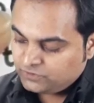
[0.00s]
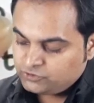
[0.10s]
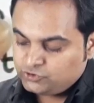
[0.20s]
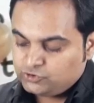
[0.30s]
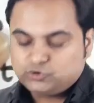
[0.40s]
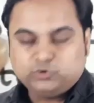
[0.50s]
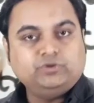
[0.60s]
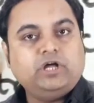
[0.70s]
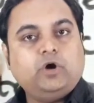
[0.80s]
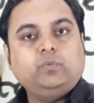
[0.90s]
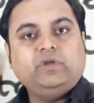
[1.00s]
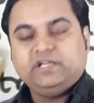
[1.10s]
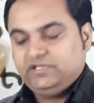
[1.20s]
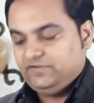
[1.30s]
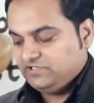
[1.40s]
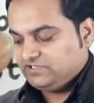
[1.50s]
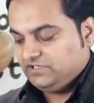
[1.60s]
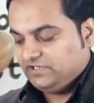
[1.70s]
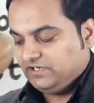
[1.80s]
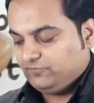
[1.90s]
So now we can even see
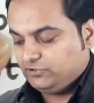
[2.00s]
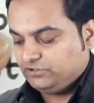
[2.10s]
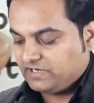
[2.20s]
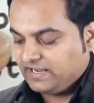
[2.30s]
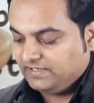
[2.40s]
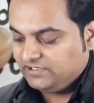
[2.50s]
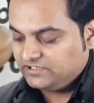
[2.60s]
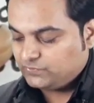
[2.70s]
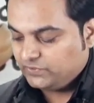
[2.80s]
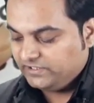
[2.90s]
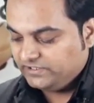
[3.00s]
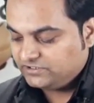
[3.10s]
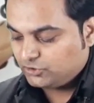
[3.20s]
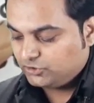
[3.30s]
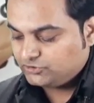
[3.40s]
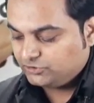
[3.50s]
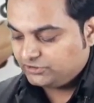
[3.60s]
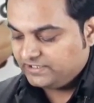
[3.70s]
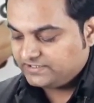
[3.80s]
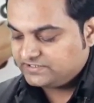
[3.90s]
that for the triangle as well, its
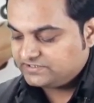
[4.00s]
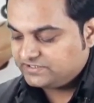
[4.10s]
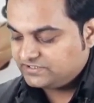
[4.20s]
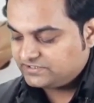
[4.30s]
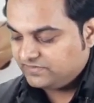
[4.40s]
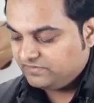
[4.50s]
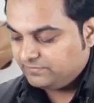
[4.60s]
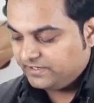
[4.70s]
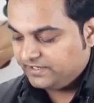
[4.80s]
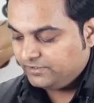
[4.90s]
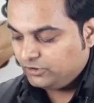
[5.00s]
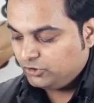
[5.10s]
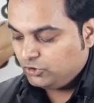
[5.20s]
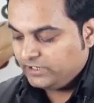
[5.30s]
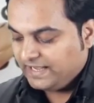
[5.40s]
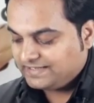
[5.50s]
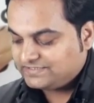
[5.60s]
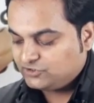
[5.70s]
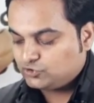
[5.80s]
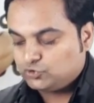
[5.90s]
horizontal axis is given by
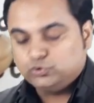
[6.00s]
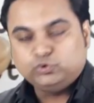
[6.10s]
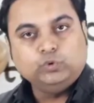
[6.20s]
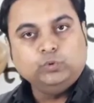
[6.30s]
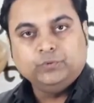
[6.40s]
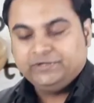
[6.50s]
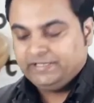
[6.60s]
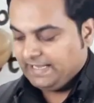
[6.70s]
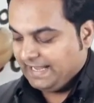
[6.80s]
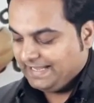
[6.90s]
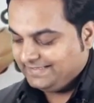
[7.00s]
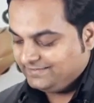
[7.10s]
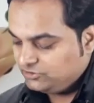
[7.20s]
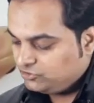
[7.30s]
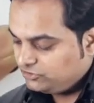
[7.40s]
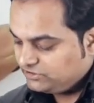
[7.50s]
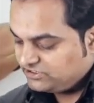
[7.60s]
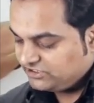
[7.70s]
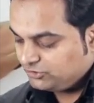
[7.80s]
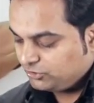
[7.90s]
axis 2, 2, and the
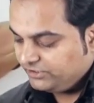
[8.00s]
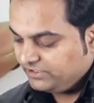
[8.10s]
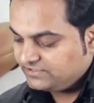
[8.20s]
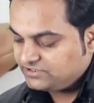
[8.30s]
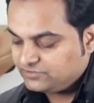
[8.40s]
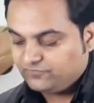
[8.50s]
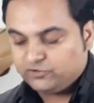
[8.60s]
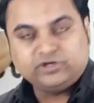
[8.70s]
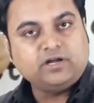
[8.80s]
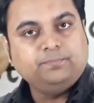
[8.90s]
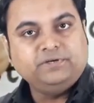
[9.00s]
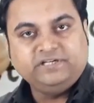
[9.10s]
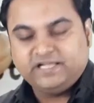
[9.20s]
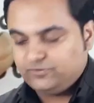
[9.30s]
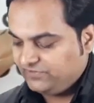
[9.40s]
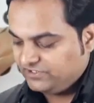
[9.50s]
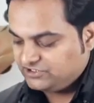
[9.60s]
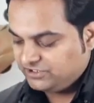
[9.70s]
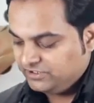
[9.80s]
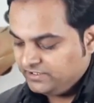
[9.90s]
centroidal axis for the complete arrow
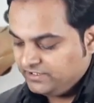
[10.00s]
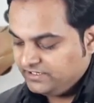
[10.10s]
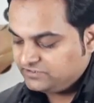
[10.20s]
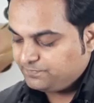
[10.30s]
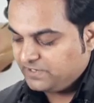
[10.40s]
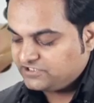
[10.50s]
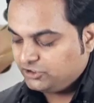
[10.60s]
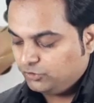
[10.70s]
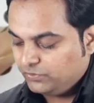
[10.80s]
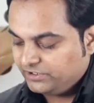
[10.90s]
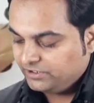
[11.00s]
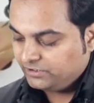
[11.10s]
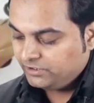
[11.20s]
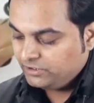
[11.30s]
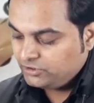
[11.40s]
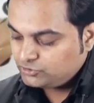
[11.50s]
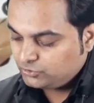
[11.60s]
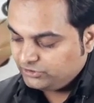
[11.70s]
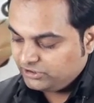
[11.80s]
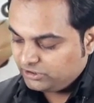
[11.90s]
section is passing over here. So
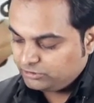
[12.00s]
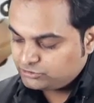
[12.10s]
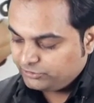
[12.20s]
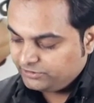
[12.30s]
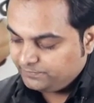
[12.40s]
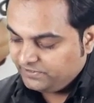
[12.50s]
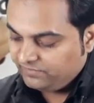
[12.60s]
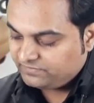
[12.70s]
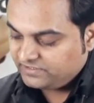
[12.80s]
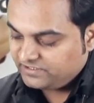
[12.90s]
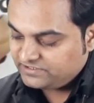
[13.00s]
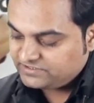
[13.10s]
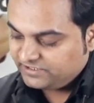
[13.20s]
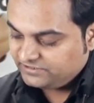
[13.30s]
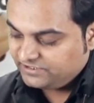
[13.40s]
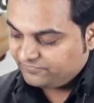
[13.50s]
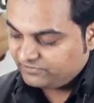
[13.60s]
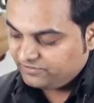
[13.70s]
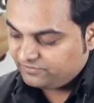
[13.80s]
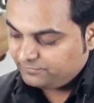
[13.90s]
here also it means there is a
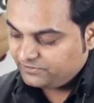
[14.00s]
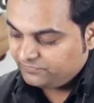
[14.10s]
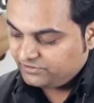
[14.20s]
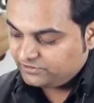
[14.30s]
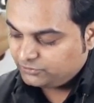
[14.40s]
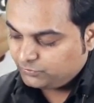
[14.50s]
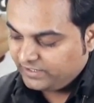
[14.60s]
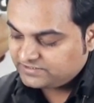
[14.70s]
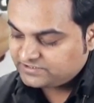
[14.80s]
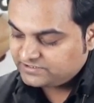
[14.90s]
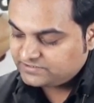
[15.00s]
difference between the two axes,